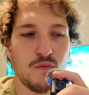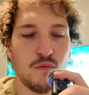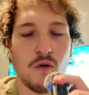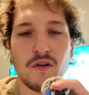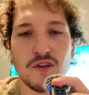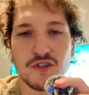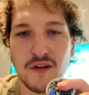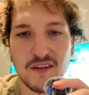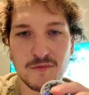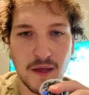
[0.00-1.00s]
what you should
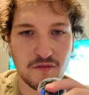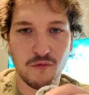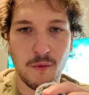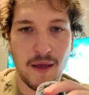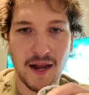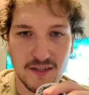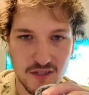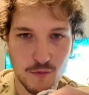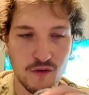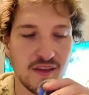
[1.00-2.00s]
expect from a
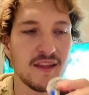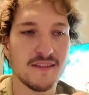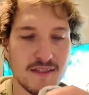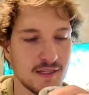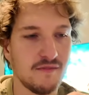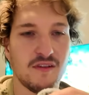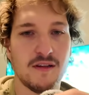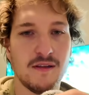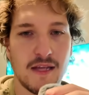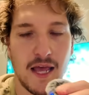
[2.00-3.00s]
Paddington movie, this delivered.
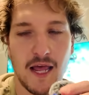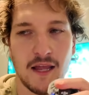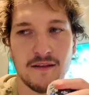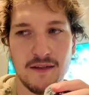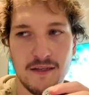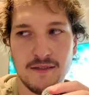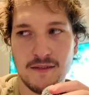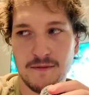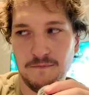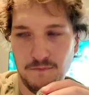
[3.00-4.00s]
And
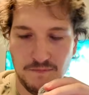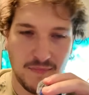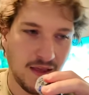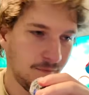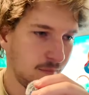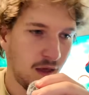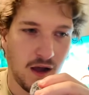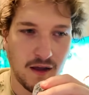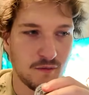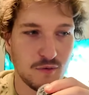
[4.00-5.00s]

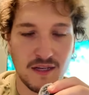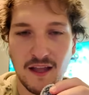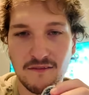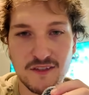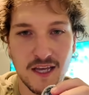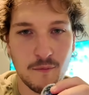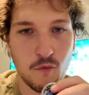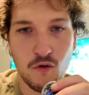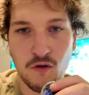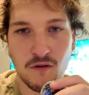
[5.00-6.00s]
I would love to get
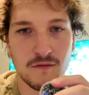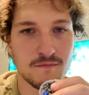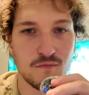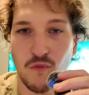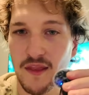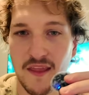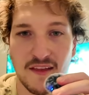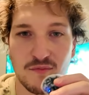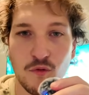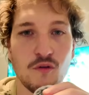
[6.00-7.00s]
more. Whether
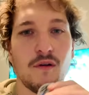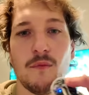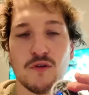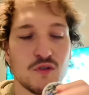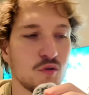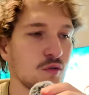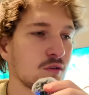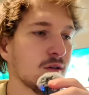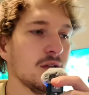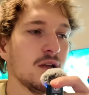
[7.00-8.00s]
there's more, I'm not
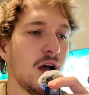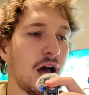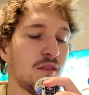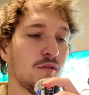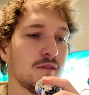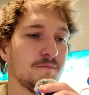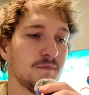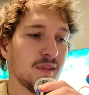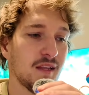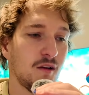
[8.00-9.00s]
sure. I thought
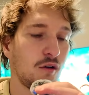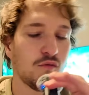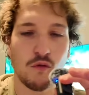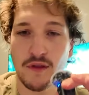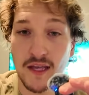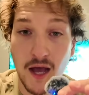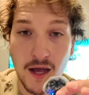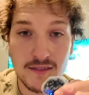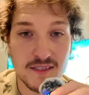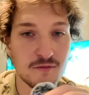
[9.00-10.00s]
overall the
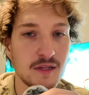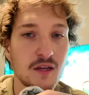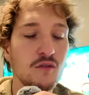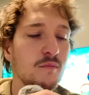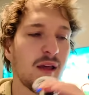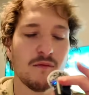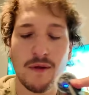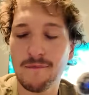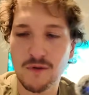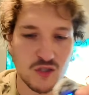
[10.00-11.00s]
cast is really good. Ben
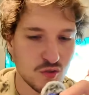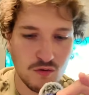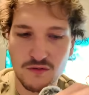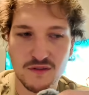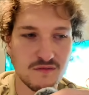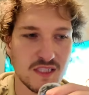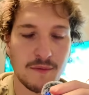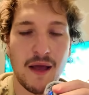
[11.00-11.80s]
Winshaw is obviously